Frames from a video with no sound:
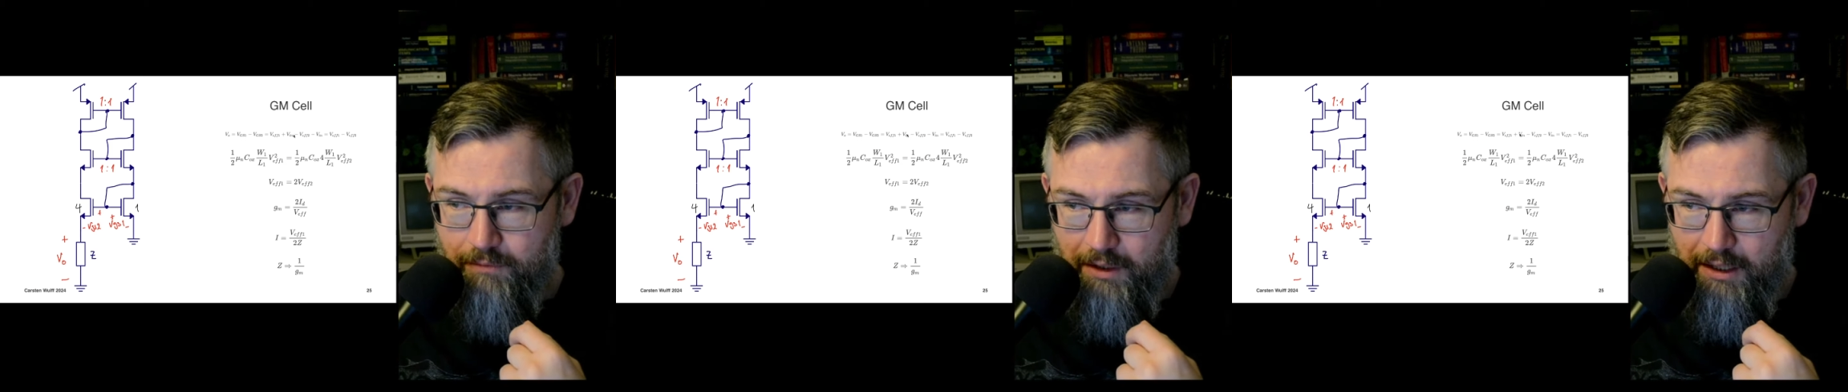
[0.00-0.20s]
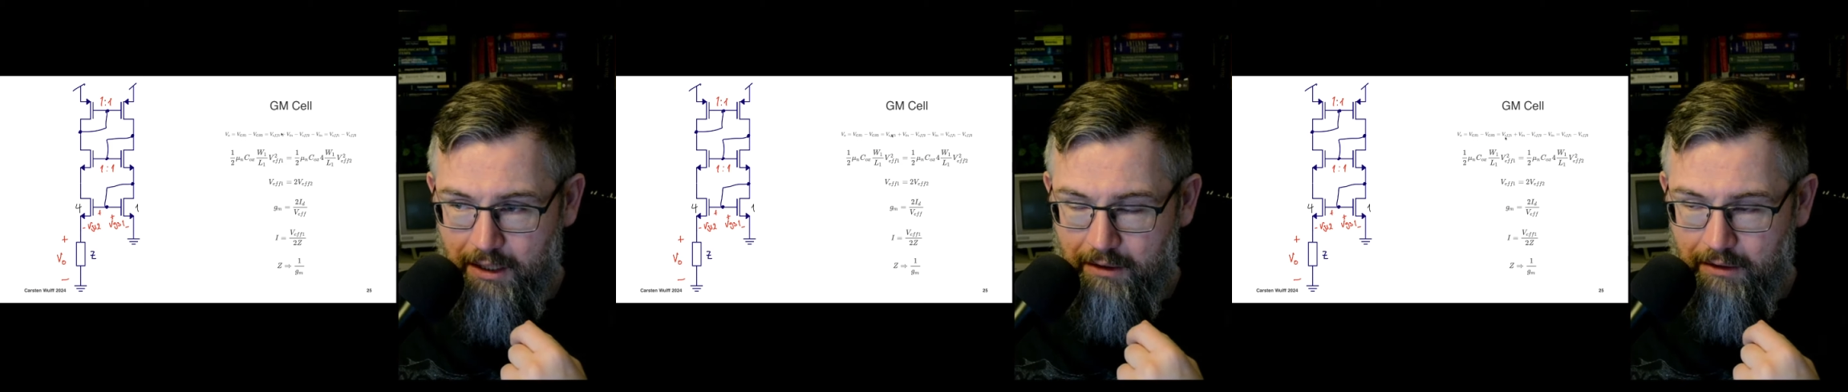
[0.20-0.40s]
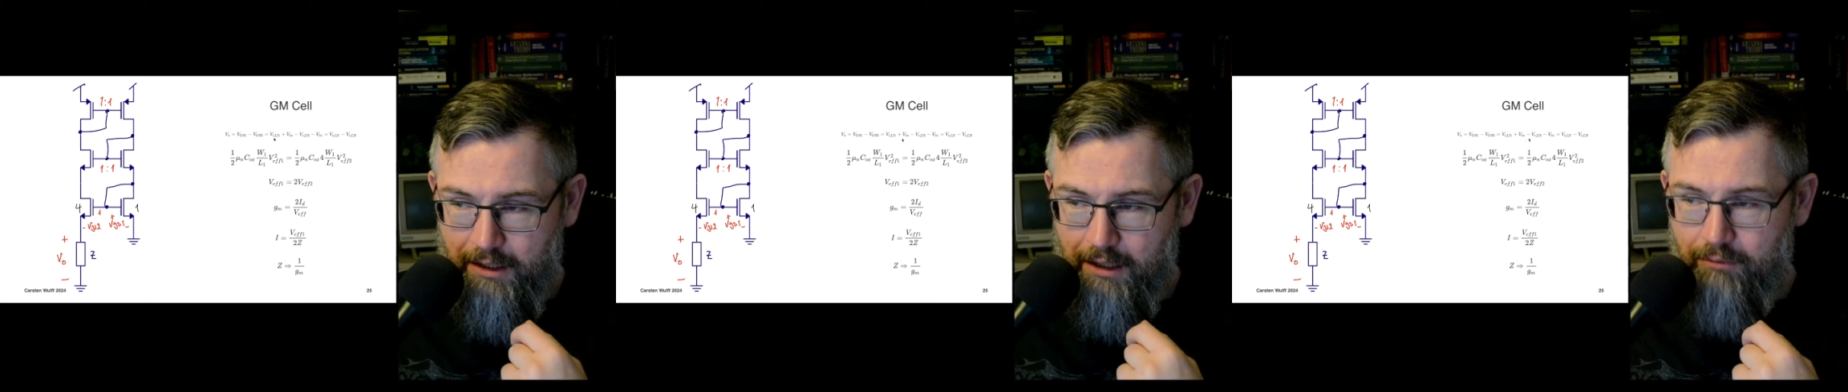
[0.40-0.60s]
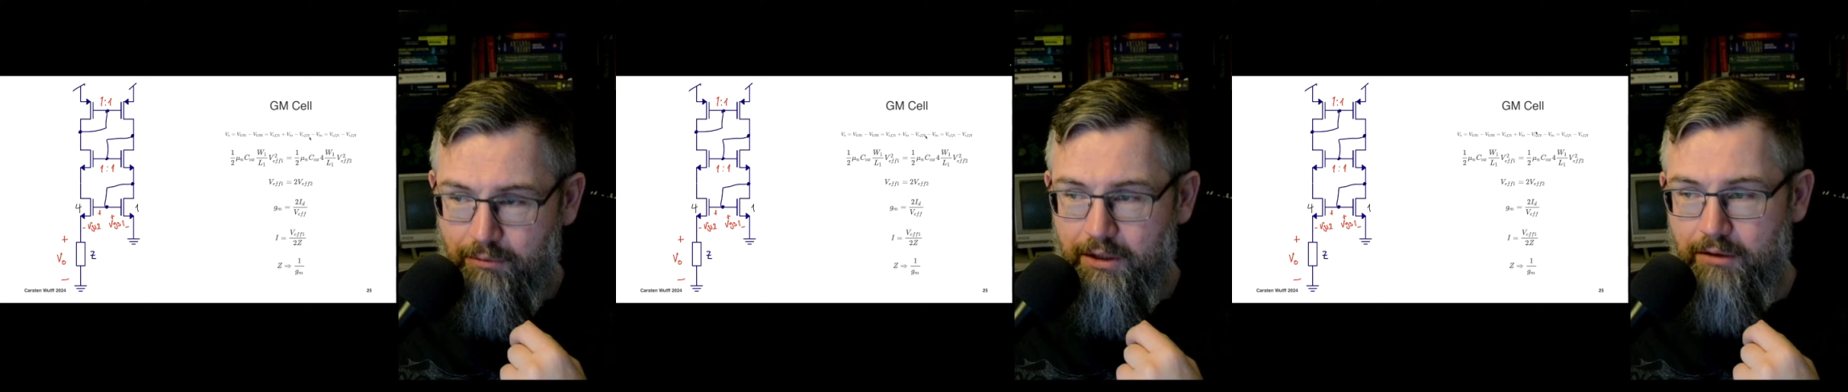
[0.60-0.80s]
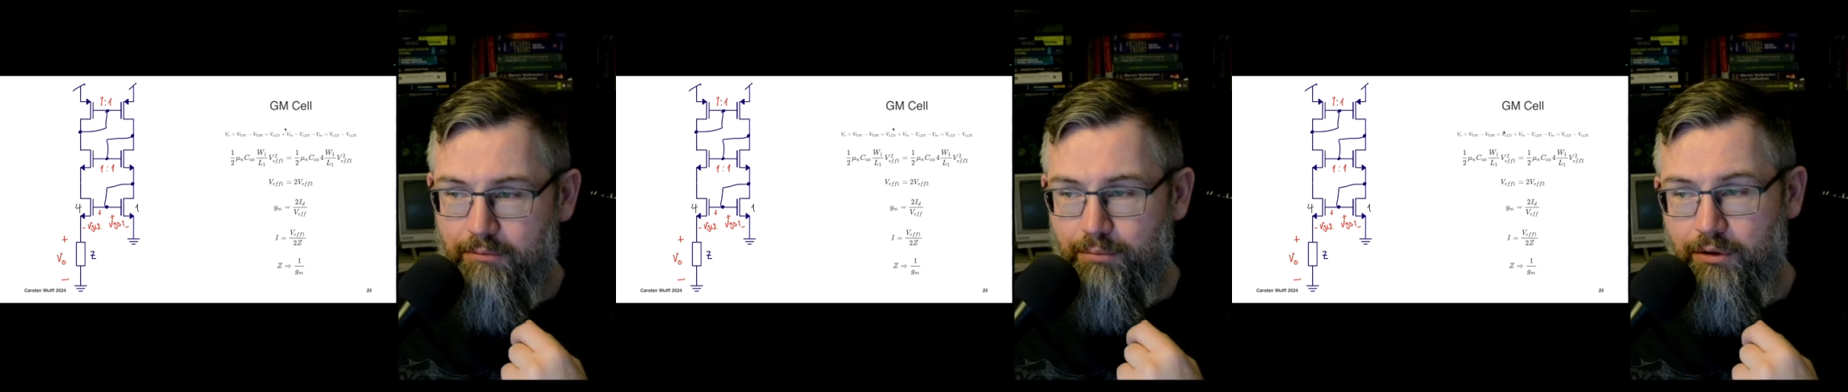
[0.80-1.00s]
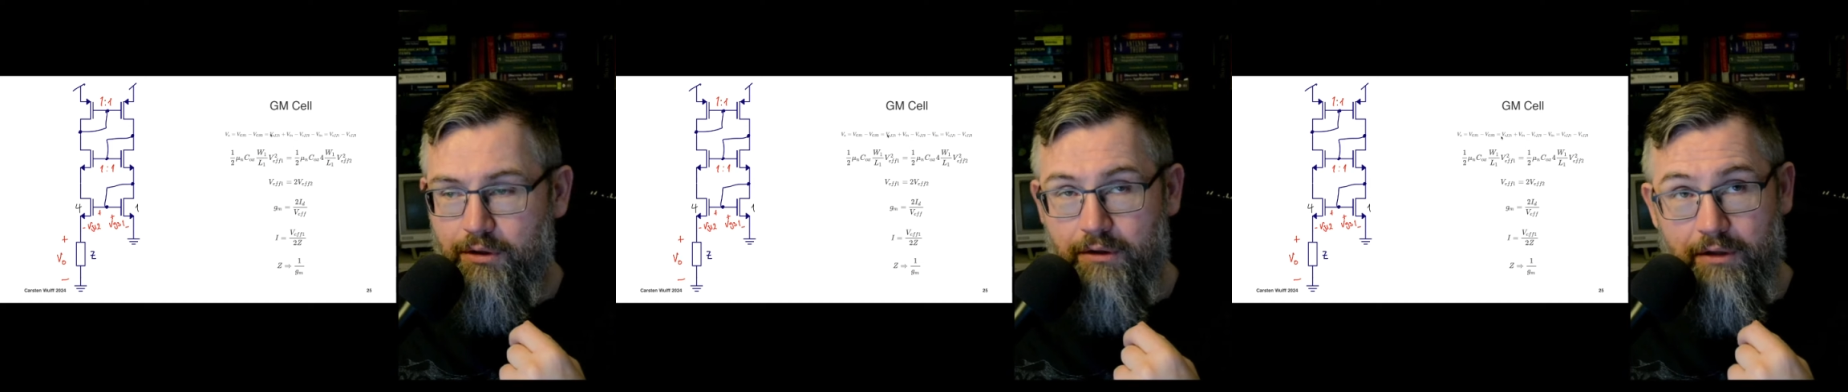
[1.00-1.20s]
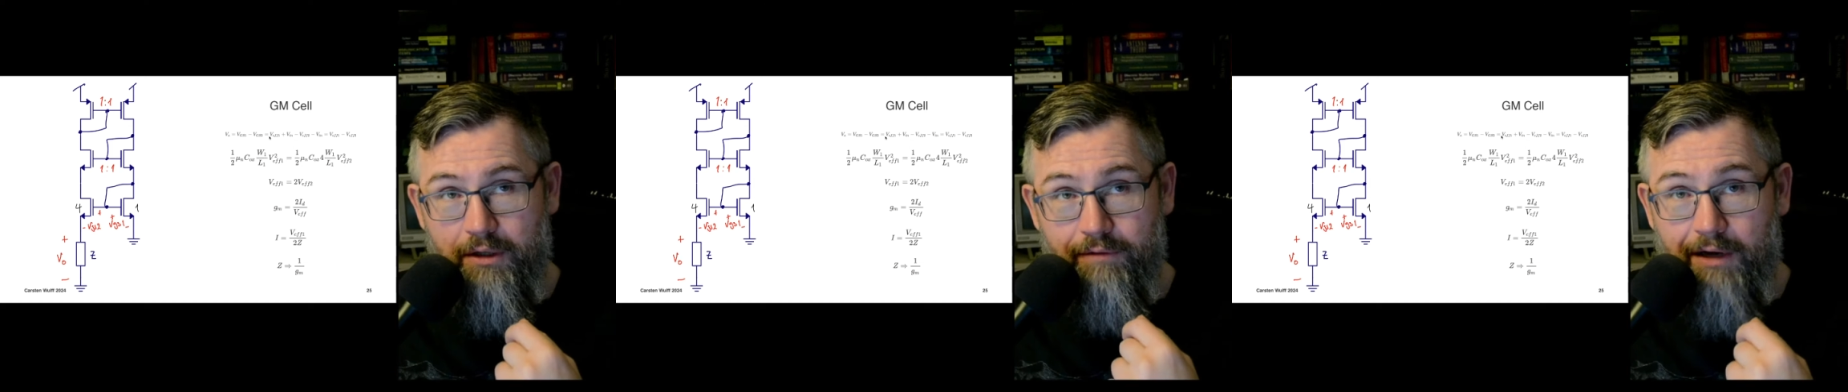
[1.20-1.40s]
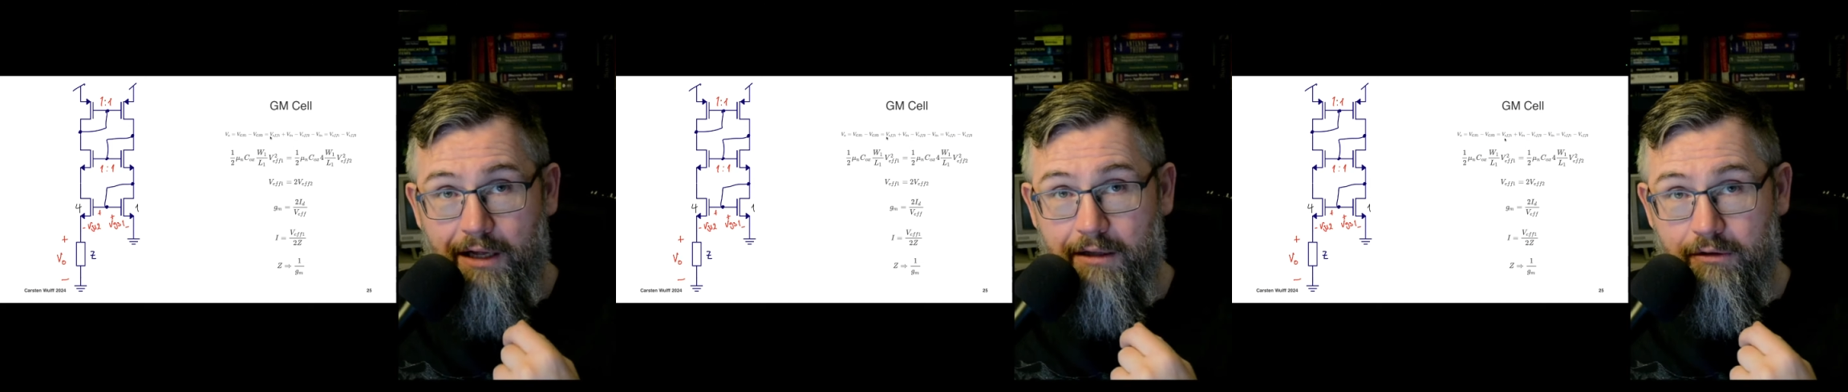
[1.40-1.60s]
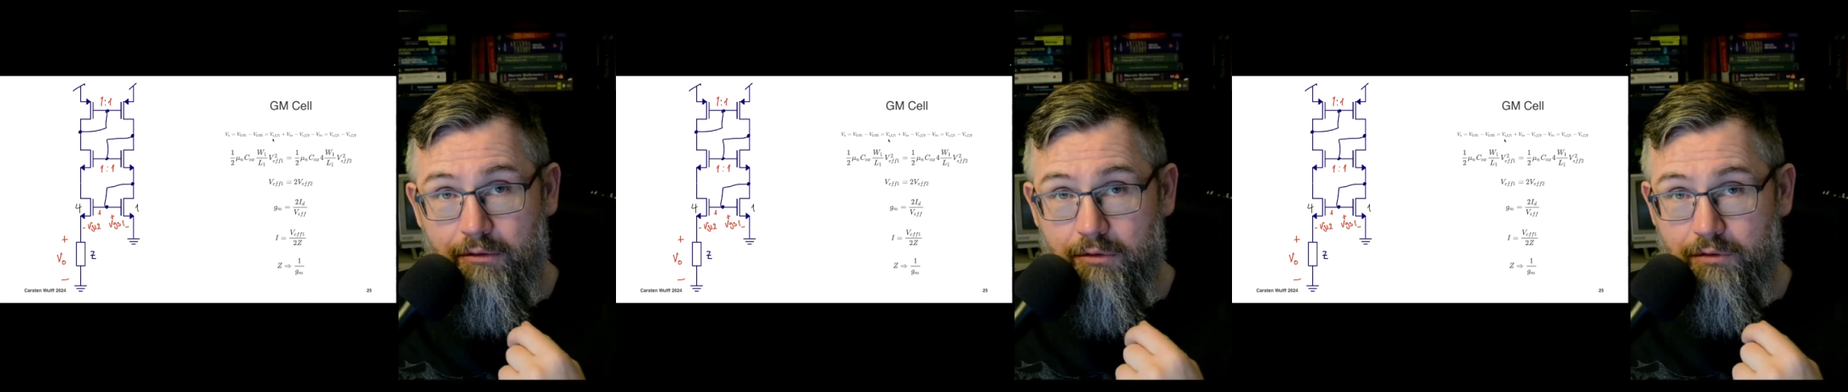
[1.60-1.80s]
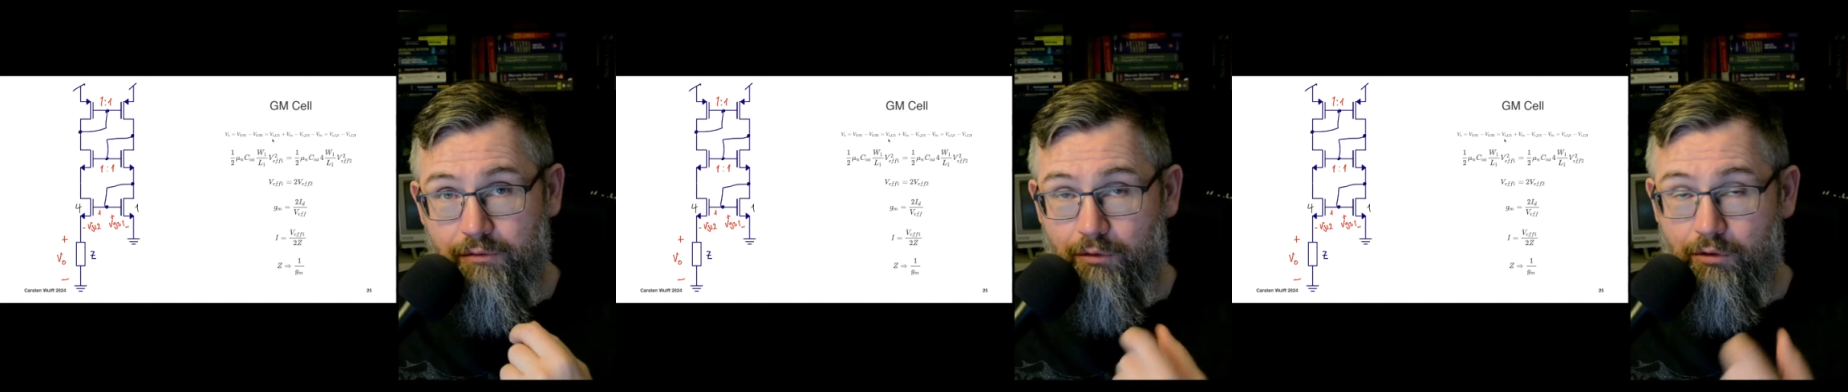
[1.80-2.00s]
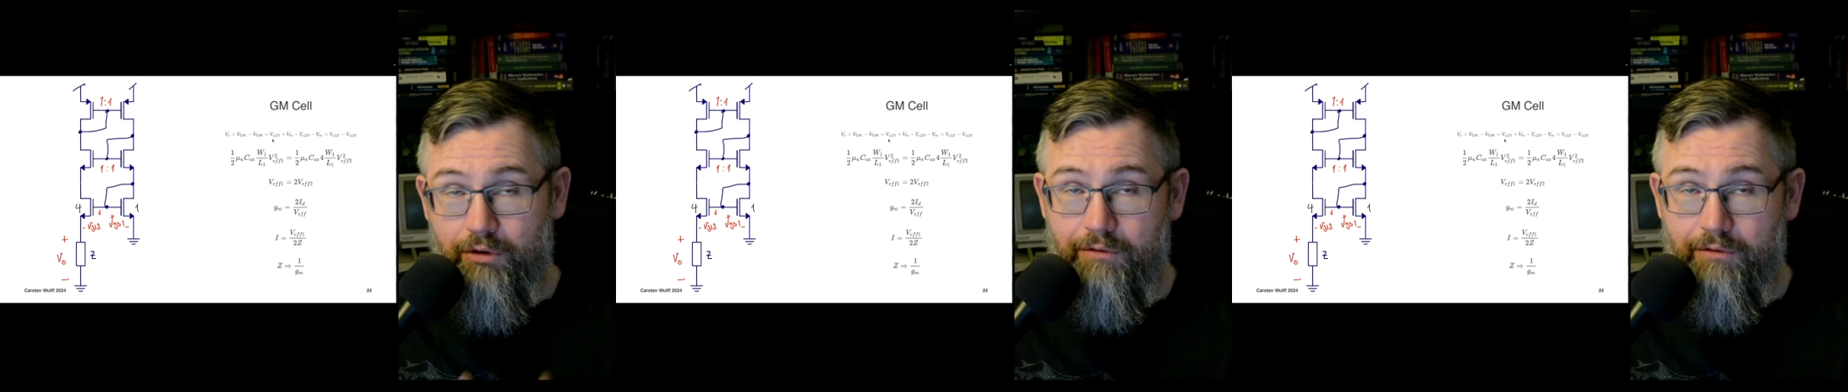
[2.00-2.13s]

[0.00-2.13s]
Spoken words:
and then we can put in the values for